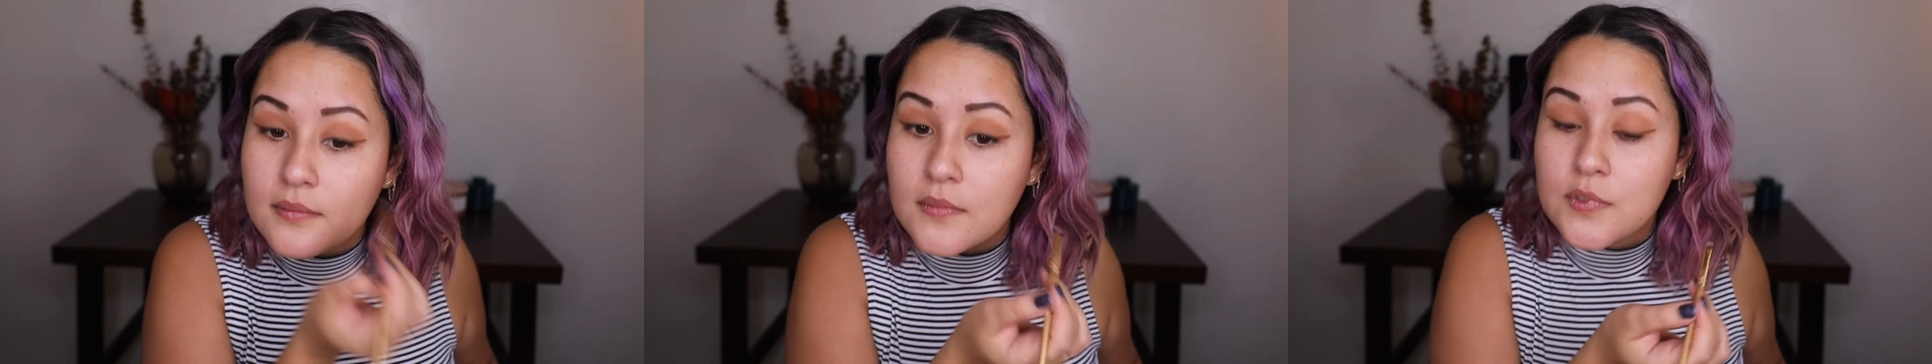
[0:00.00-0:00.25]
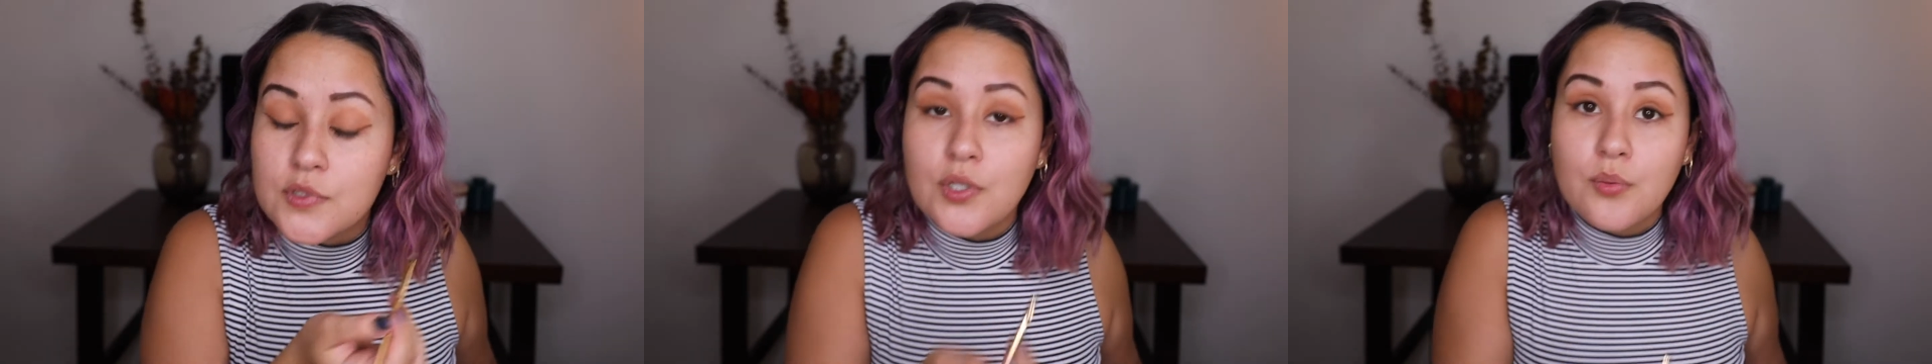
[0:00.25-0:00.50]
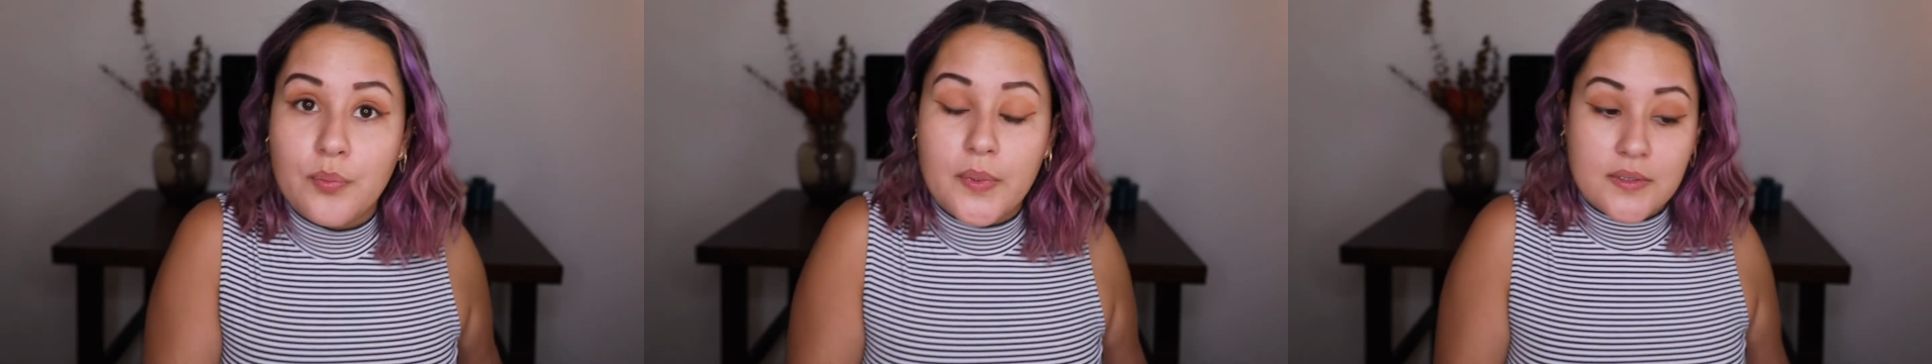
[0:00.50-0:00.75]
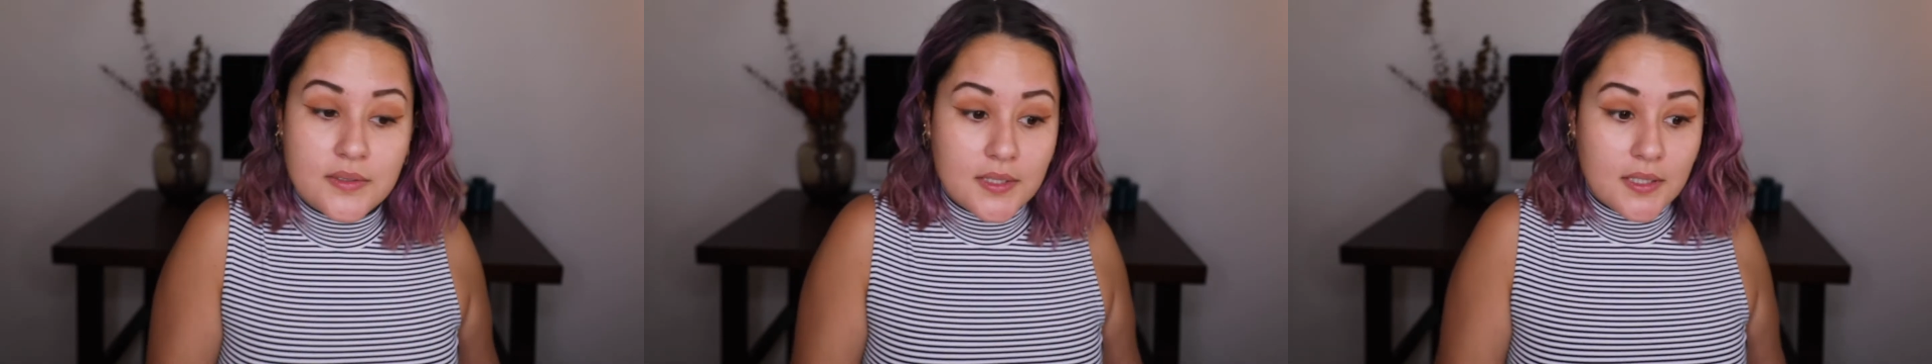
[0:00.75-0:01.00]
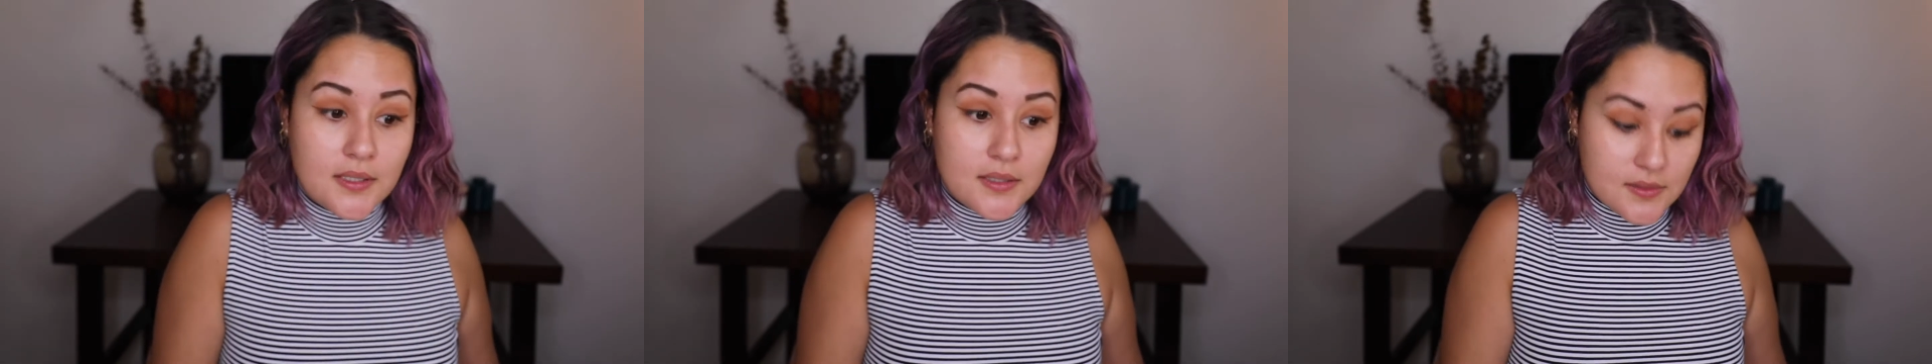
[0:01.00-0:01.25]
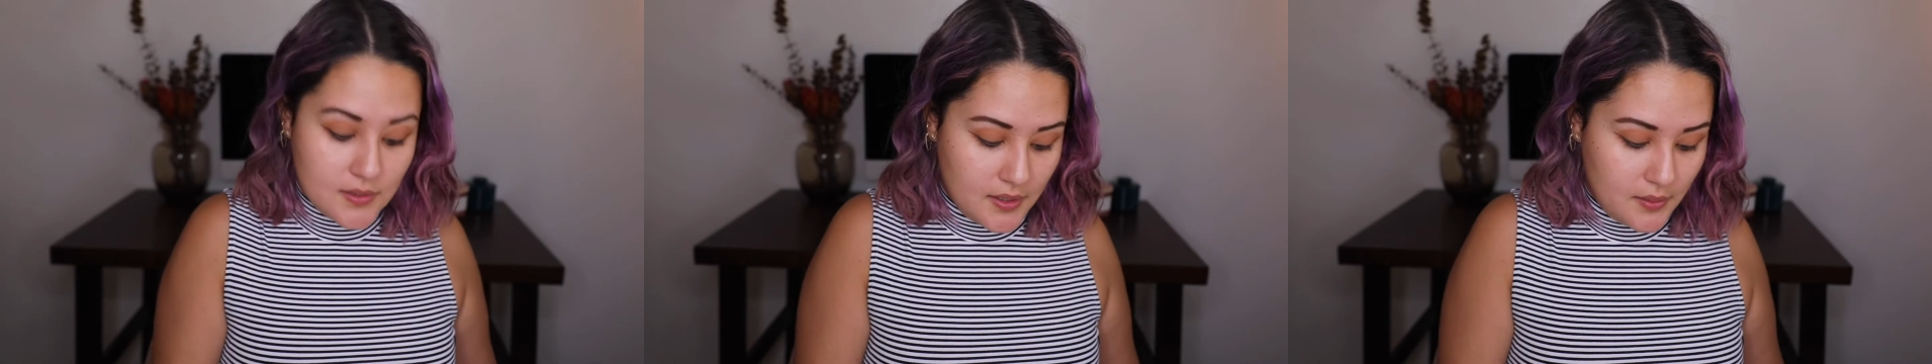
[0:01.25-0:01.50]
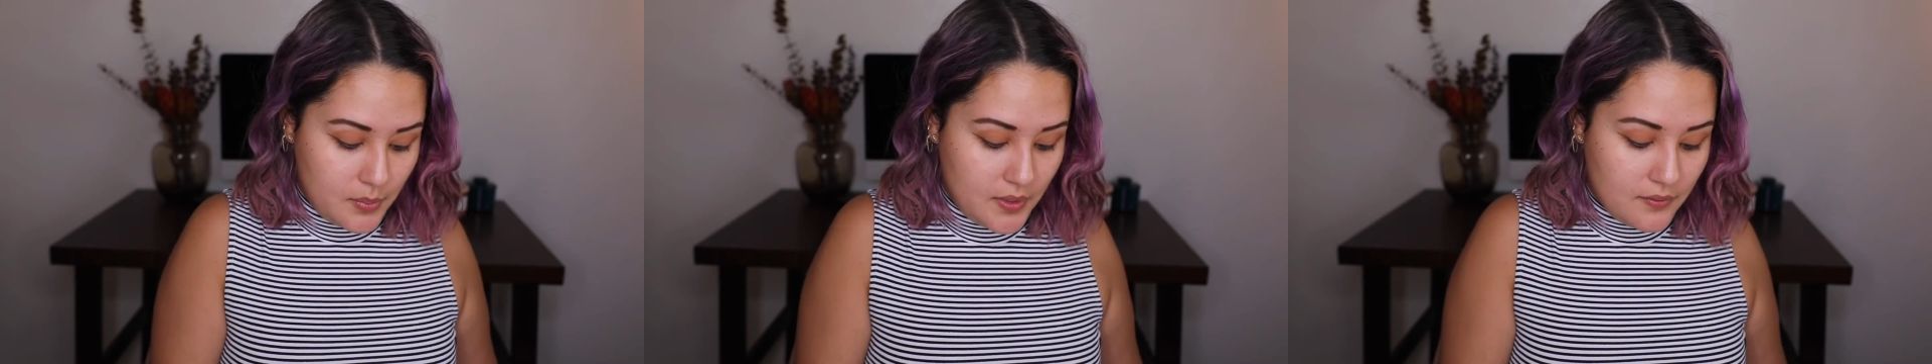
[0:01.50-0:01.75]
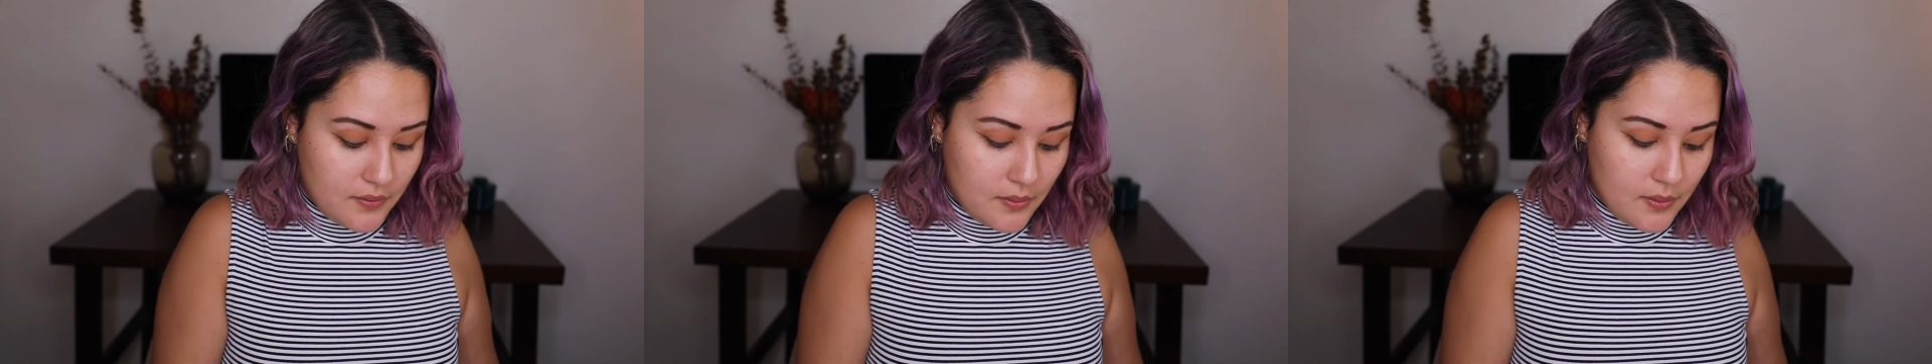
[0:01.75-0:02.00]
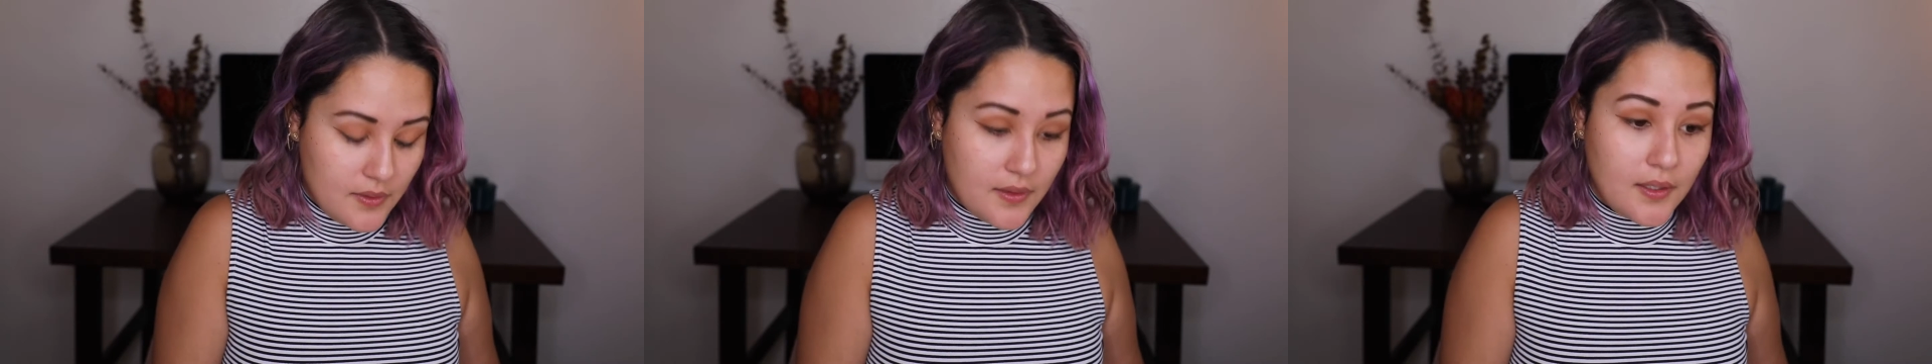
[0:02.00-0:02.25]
there's no buildings, right? But everyone